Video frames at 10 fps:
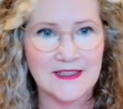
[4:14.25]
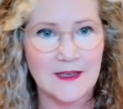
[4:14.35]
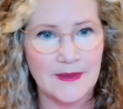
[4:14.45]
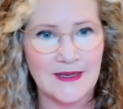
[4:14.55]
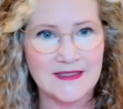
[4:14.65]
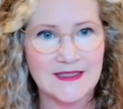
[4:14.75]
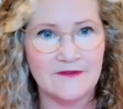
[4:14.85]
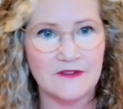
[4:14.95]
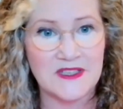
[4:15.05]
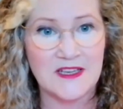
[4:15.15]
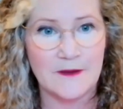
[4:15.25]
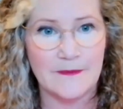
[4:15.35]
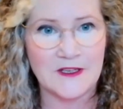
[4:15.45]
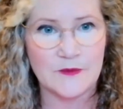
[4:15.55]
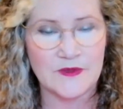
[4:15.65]
the ability for senior
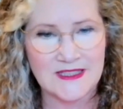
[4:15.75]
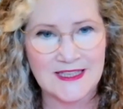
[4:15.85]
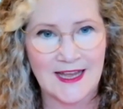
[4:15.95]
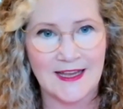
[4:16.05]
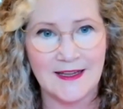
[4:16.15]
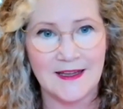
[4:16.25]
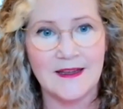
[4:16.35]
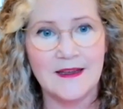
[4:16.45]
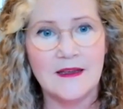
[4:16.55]
management to take